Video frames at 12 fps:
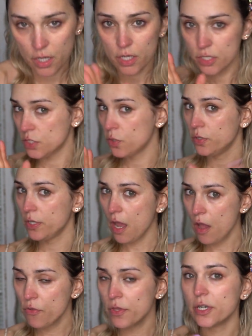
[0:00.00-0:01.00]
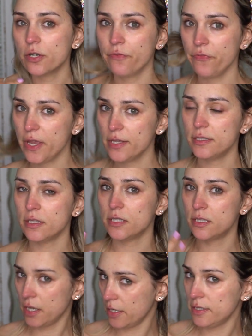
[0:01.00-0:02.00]
So now that our face is
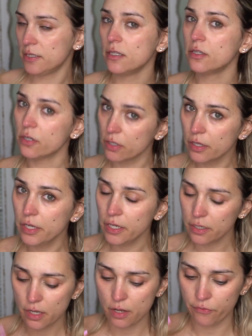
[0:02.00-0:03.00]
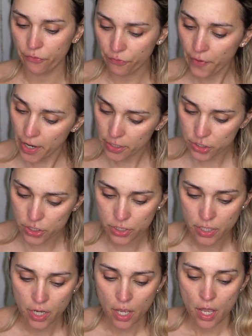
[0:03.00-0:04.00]
nice and clean and fresh,
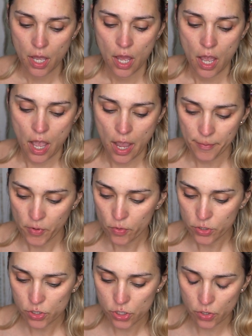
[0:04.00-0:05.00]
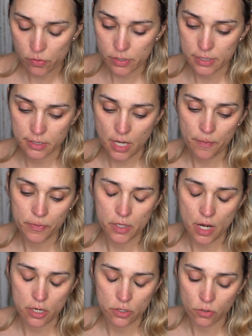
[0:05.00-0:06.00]
I'm going to show you the step that
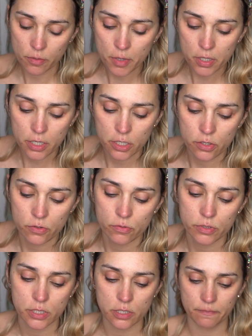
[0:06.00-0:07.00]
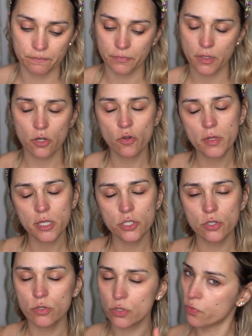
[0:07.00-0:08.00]
I normally use. I normally
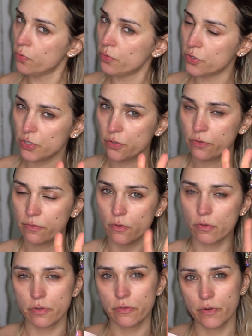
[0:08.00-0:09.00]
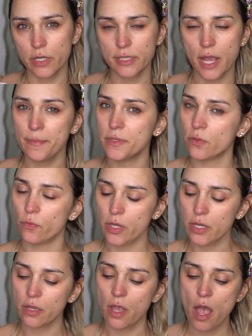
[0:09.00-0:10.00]
do 2 or 3 times a
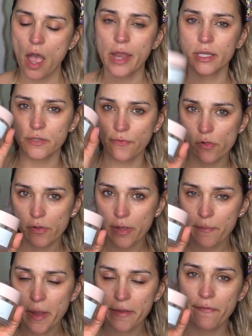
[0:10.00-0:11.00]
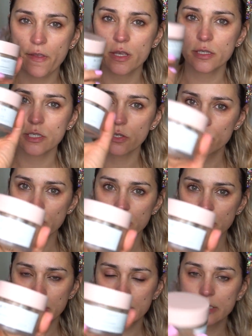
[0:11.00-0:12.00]
week. I exfoliate my face using
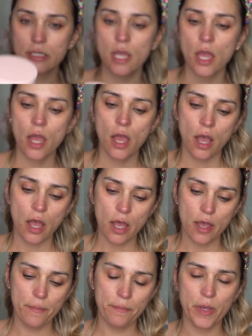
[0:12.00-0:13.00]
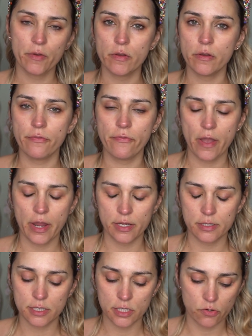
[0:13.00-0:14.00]
this Berry
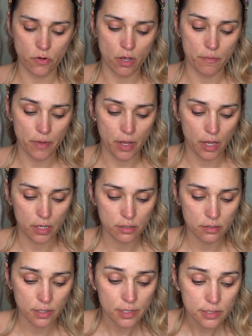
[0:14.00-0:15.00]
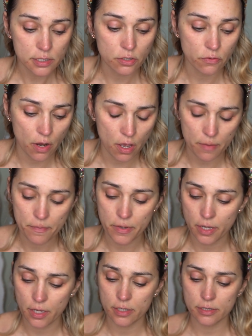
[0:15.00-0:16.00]
Refined scrub. And this scrub
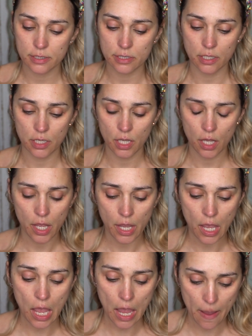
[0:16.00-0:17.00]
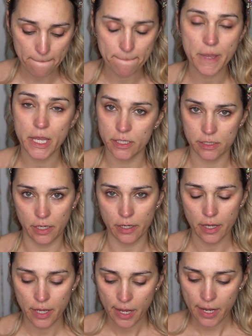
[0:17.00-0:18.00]
is amazing.
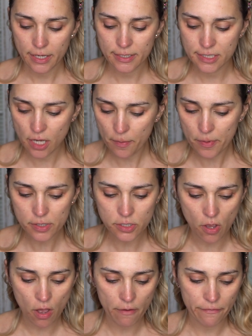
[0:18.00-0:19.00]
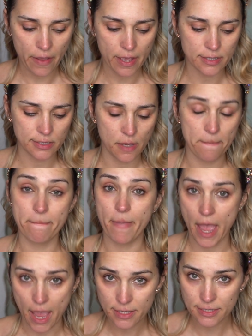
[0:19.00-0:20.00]
It doubles off as a
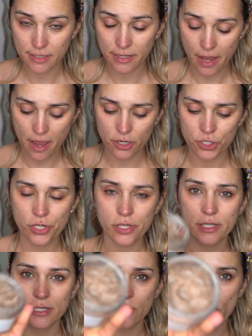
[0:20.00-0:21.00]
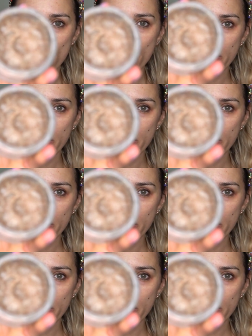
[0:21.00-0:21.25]
mask actually, so